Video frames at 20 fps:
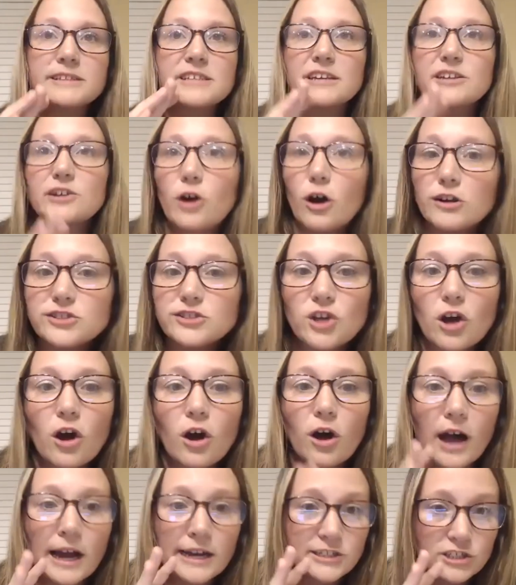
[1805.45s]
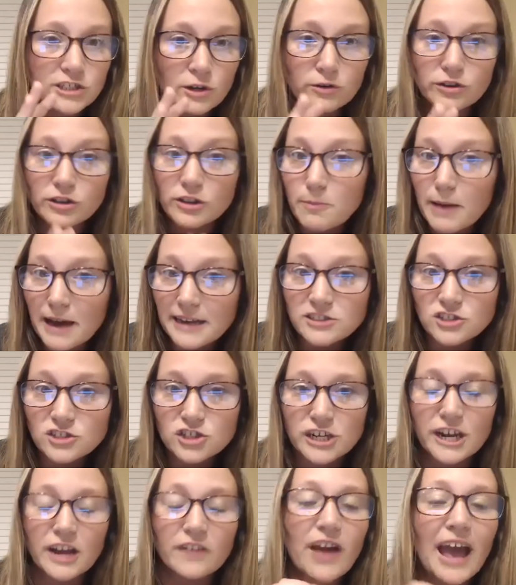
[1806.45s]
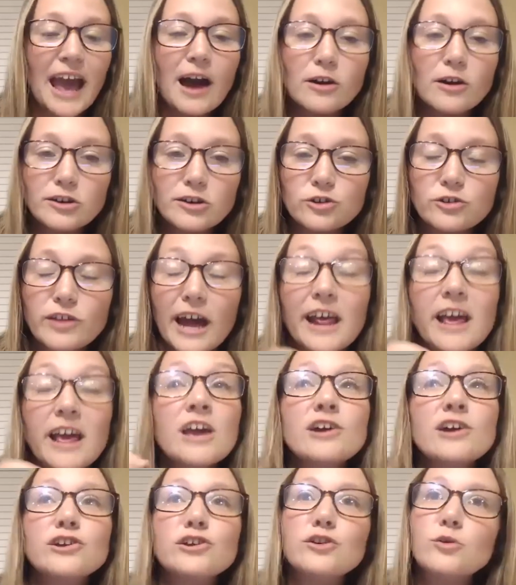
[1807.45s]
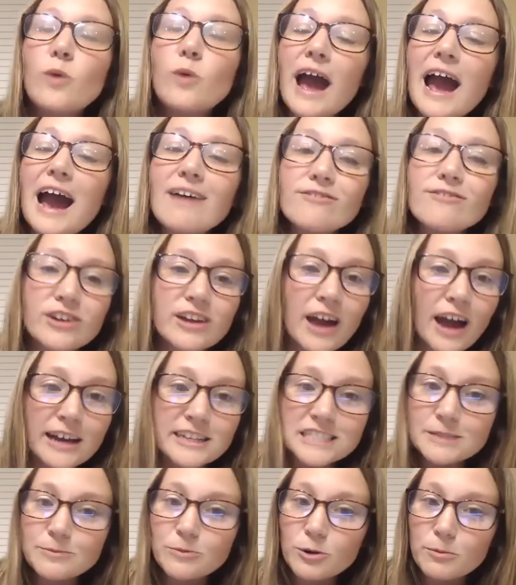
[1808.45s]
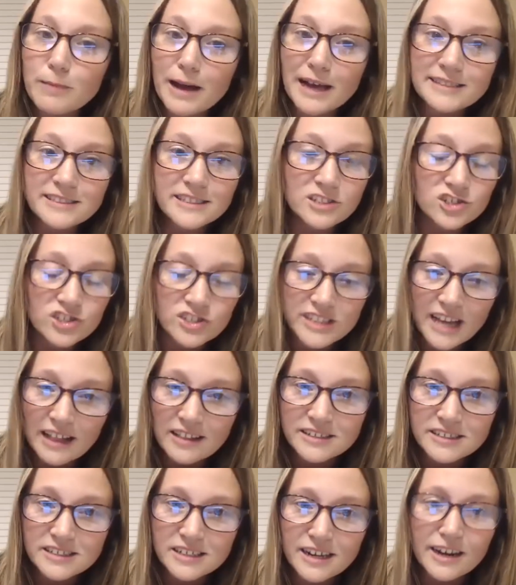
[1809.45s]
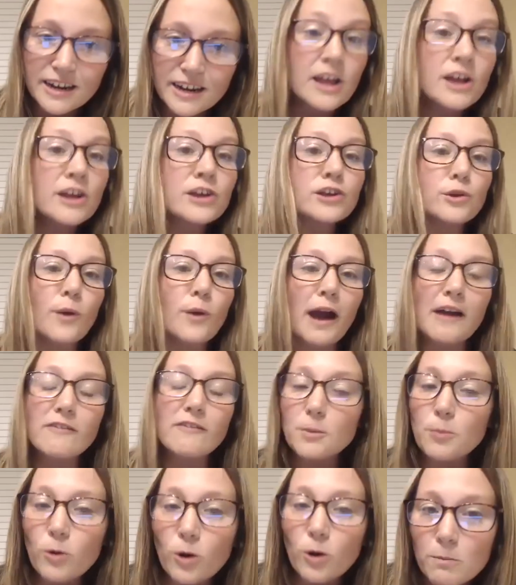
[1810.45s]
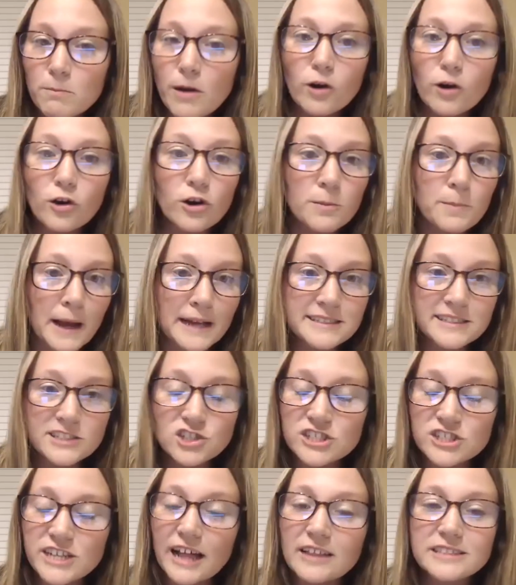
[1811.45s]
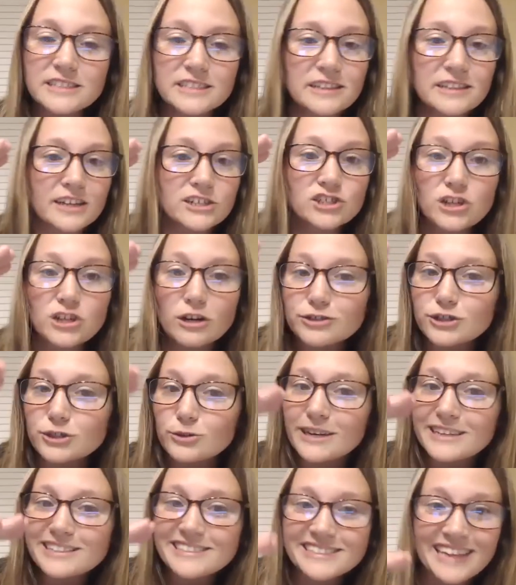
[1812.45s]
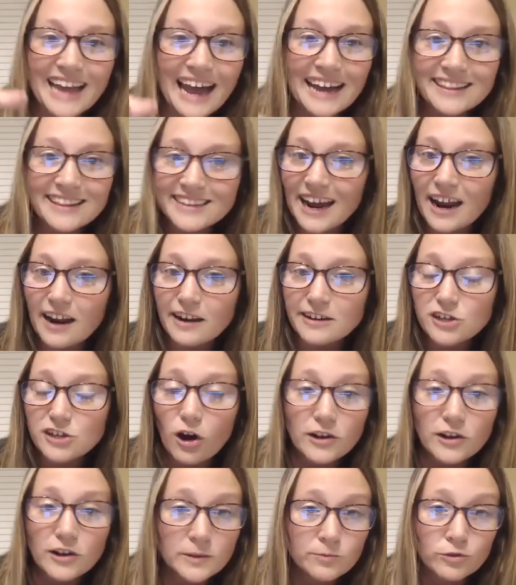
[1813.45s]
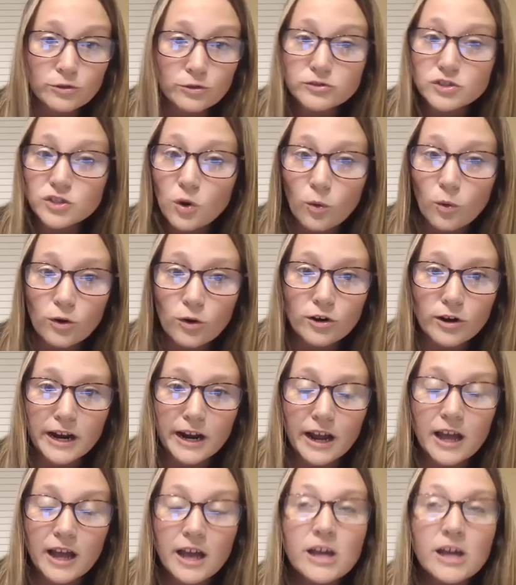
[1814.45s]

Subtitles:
And y'all saw, I shown you the messaging of how you do that. You have the customer message skeleton. You have the promoter message skeleton that shows you exactly how to talk them through to ordering.